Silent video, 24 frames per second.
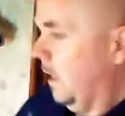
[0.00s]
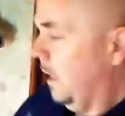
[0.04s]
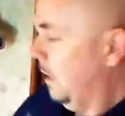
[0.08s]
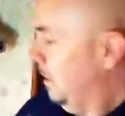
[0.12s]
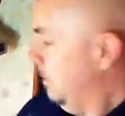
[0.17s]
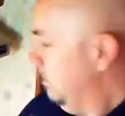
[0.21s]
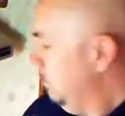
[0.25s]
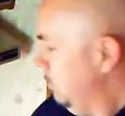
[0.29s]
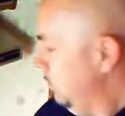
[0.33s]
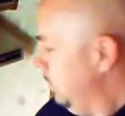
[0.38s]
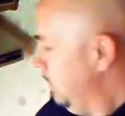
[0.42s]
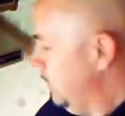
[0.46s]
got
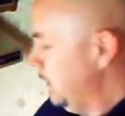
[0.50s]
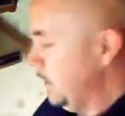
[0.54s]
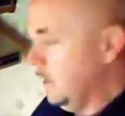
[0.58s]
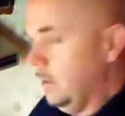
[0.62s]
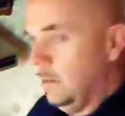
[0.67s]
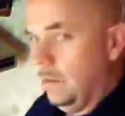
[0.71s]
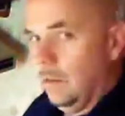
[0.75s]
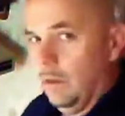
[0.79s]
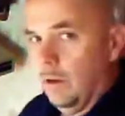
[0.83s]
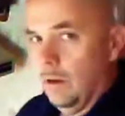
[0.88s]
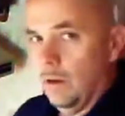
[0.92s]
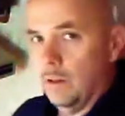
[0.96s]
to
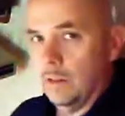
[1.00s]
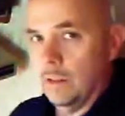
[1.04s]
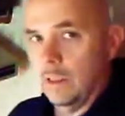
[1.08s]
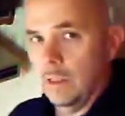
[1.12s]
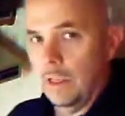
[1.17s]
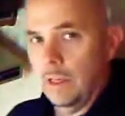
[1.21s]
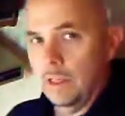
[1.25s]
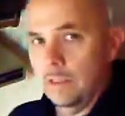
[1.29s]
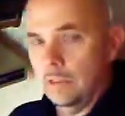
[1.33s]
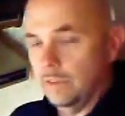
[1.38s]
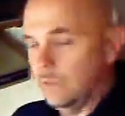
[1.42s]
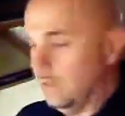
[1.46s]
bleed all the
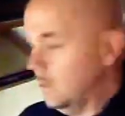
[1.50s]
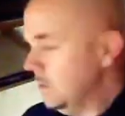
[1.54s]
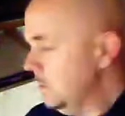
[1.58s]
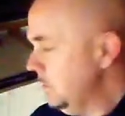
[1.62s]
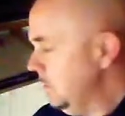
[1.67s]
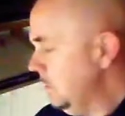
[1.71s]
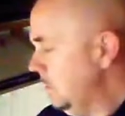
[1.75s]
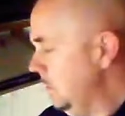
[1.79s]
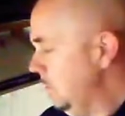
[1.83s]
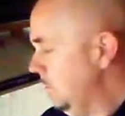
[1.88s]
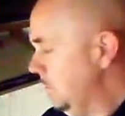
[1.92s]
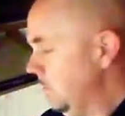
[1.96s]
lines
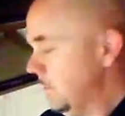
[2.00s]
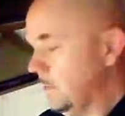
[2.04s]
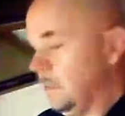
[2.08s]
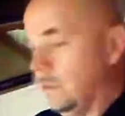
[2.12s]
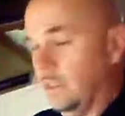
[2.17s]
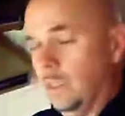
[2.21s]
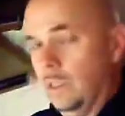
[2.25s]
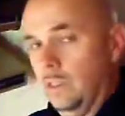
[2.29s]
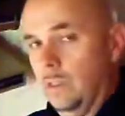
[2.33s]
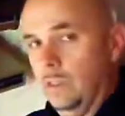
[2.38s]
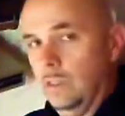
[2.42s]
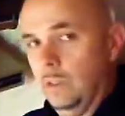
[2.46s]
first. First
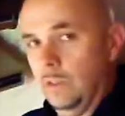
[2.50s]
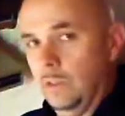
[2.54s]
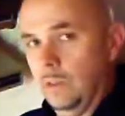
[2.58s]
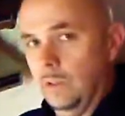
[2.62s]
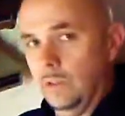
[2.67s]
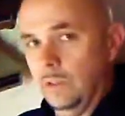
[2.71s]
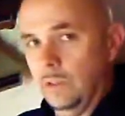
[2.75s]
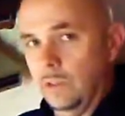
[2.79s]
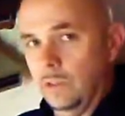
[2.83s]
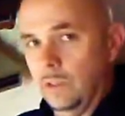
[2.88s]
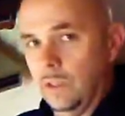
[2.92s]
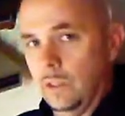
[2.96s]
thing you do
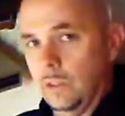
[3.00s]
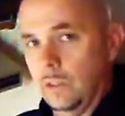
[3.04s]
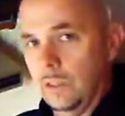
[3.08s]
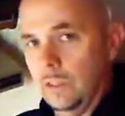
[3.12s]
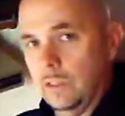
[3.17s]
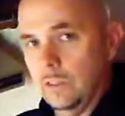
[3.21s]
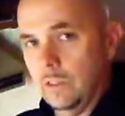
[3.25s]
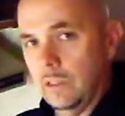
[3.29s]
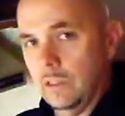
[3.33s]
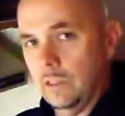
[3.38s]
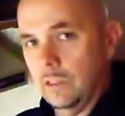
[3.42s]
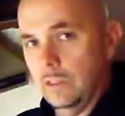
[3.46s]
is you turn
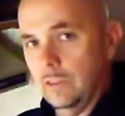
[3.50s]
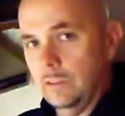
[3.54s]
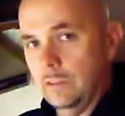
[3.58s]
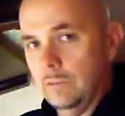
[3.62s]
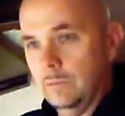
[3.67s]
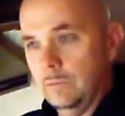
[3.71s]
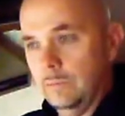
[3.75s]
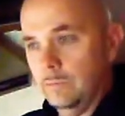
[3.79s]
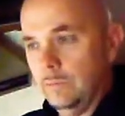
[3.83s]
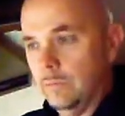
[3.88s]
this on.